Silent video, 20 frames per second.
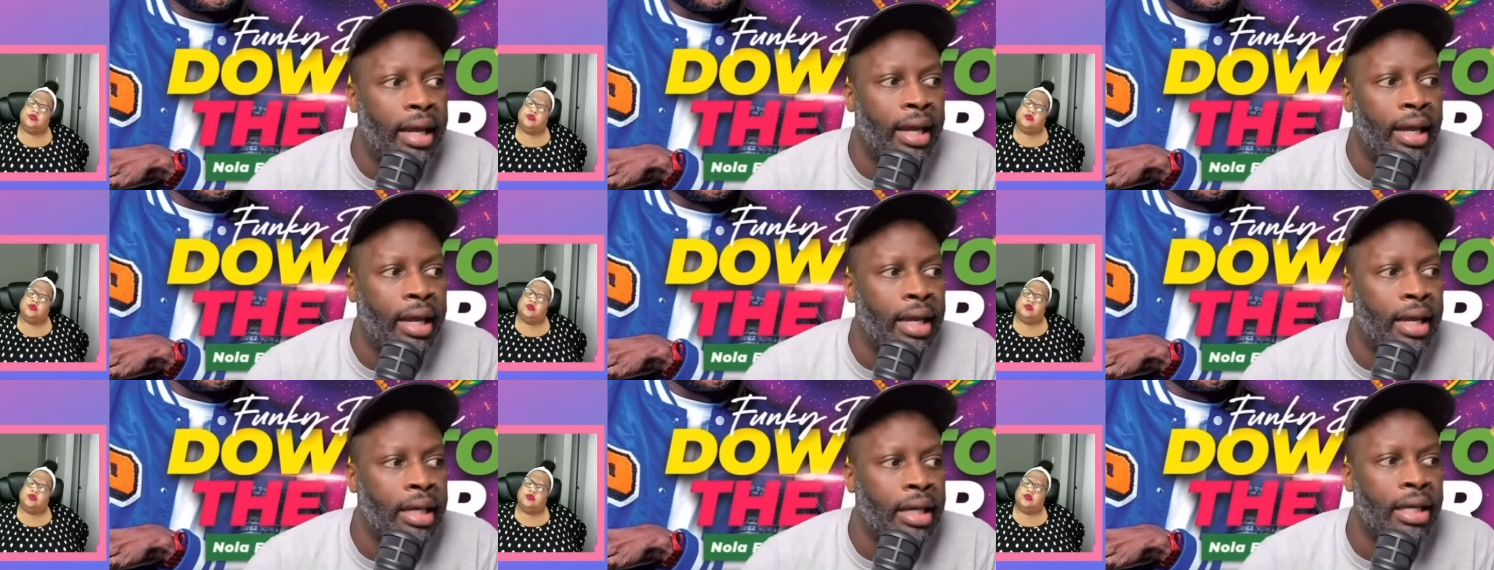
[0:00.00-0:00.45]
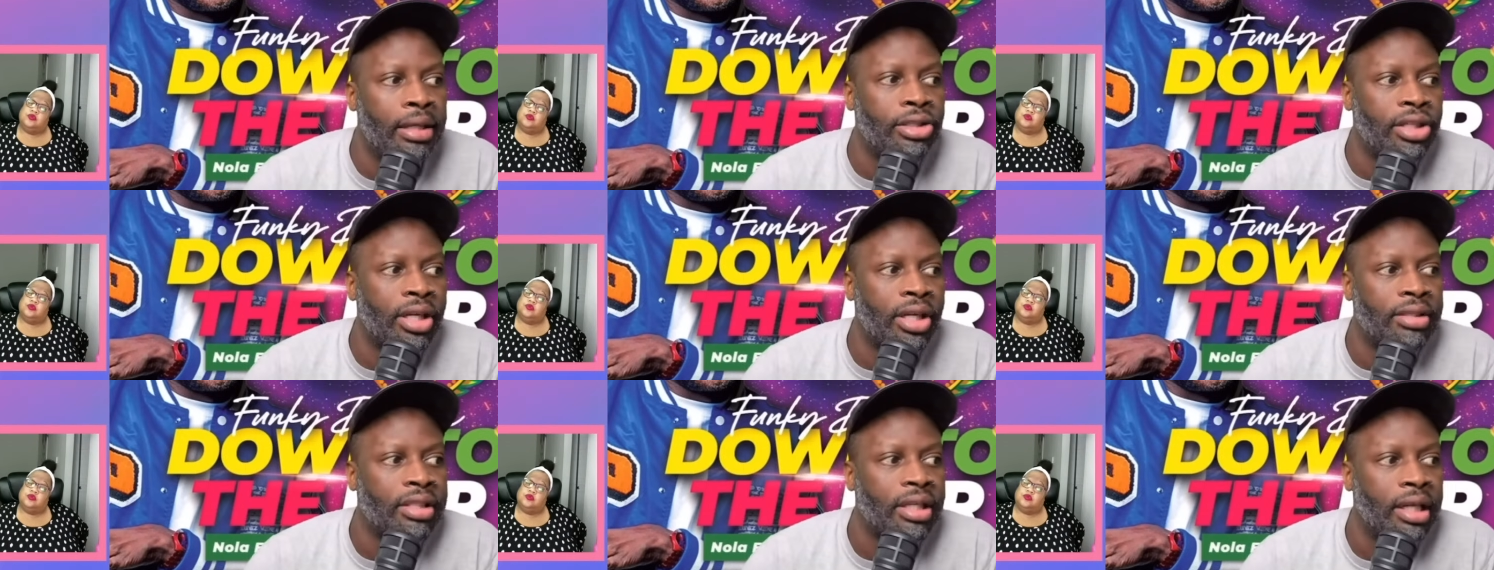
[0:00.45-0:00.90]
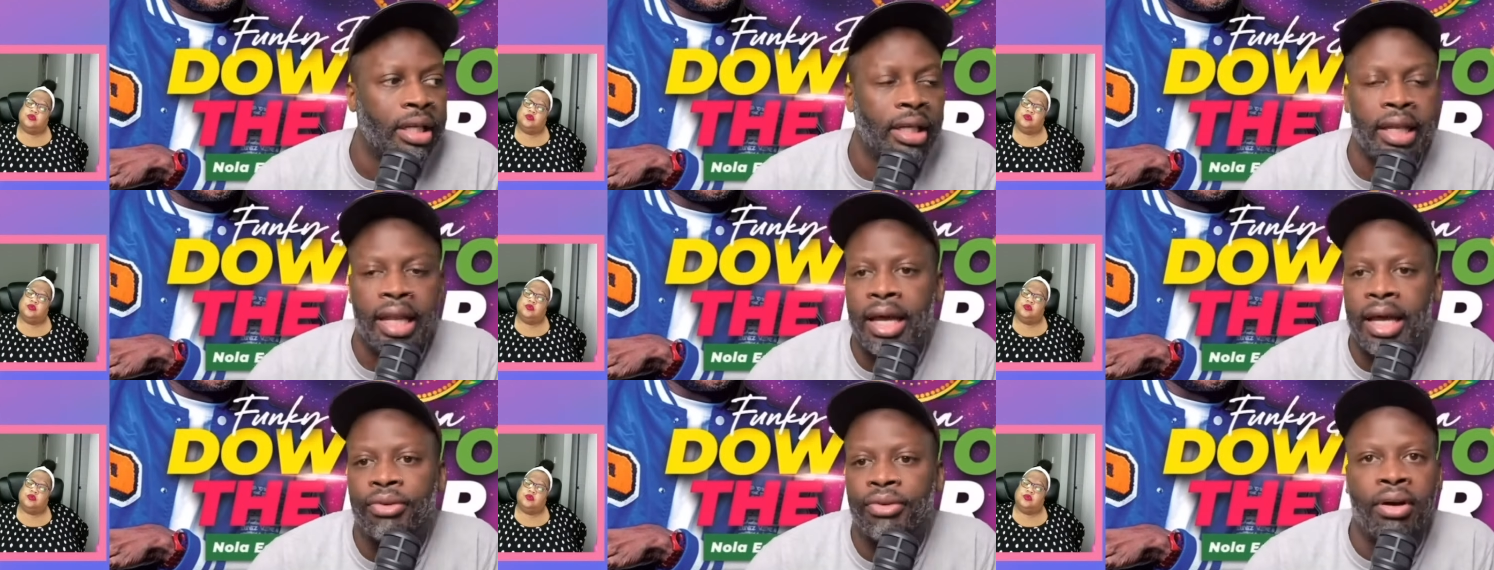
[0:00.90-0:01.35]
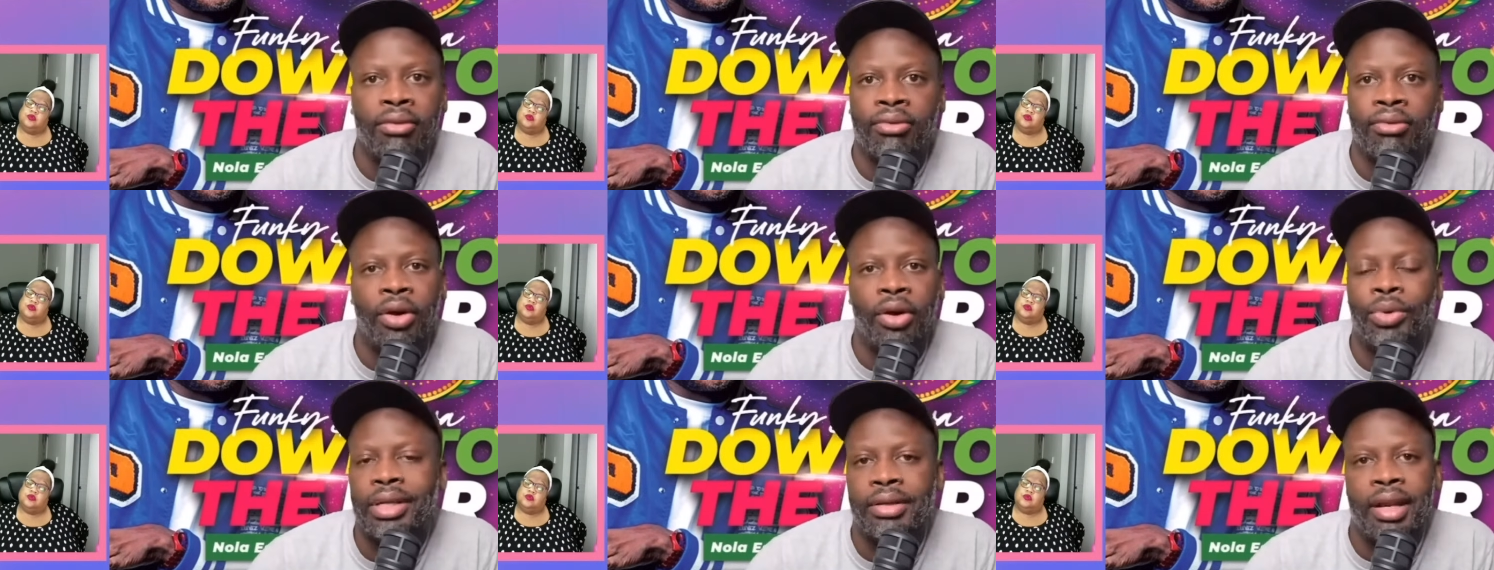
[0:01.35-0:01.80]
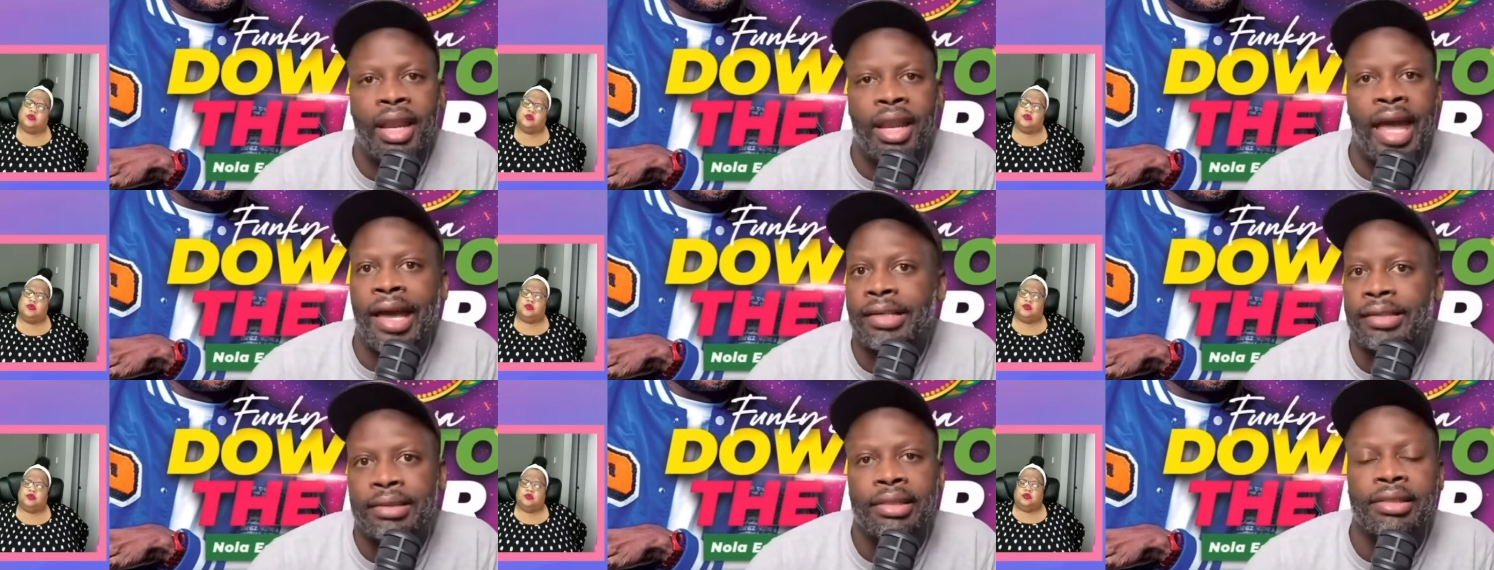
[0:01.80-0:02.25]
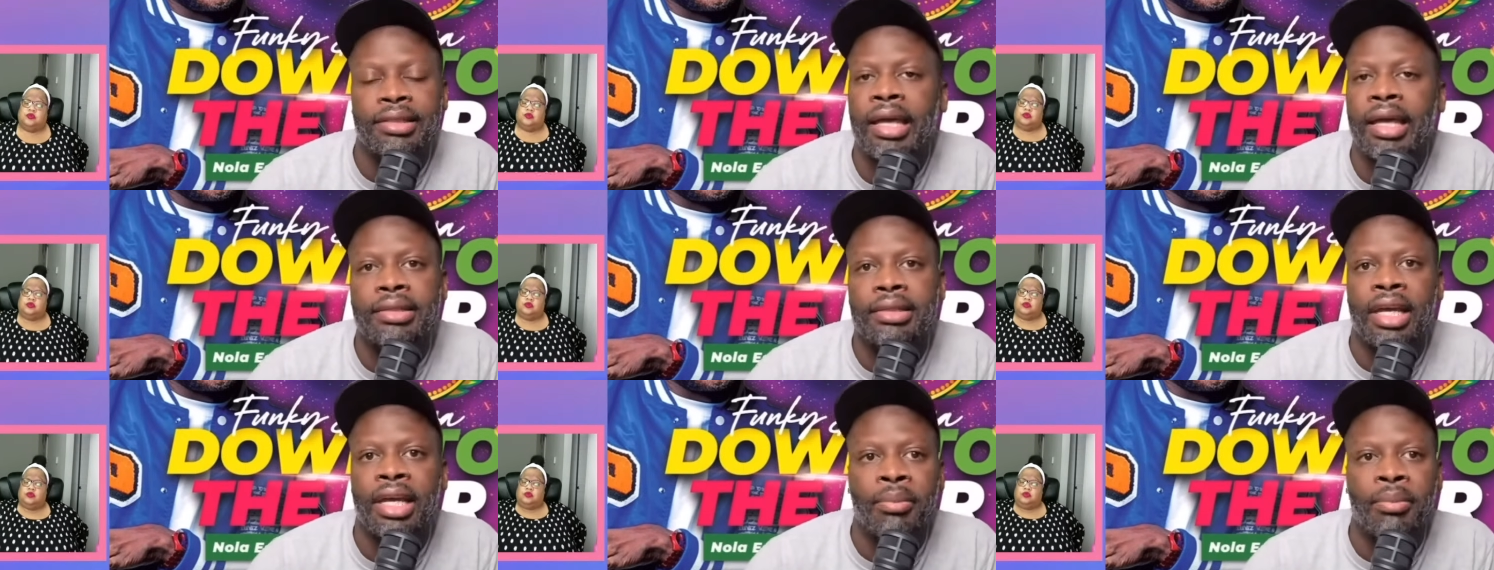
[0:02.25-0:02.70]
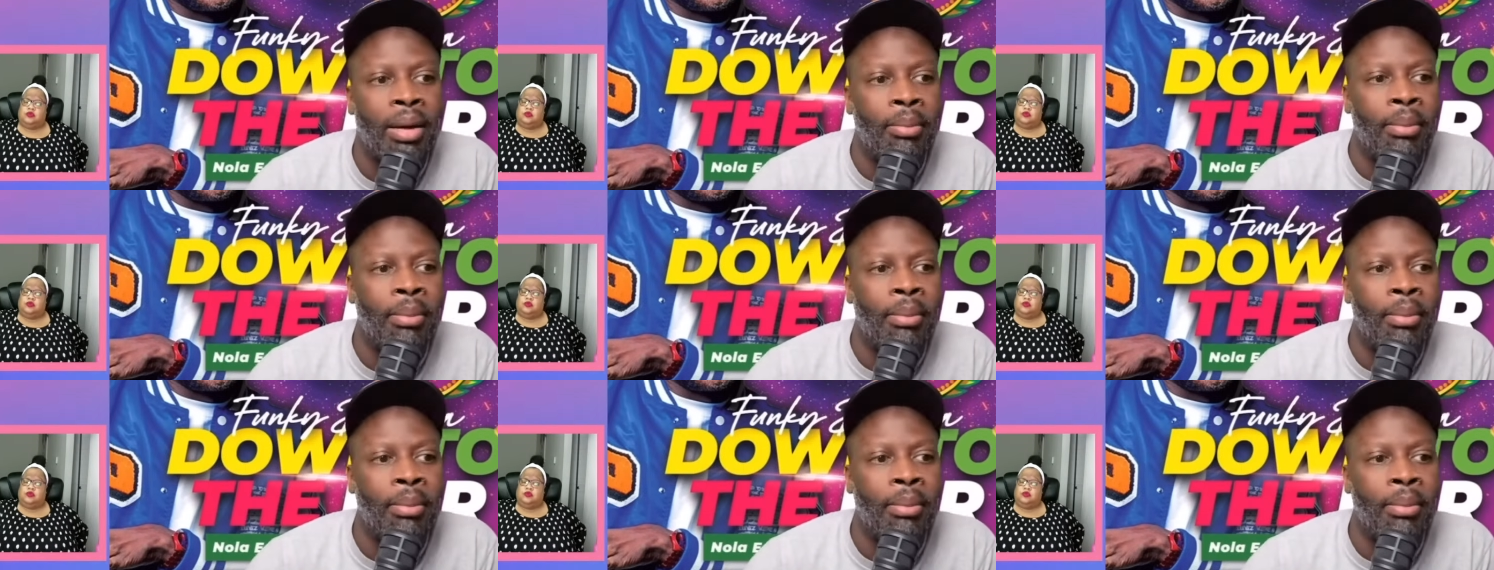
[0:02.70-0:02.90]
Speaker 1: and it just left a very nasty taste in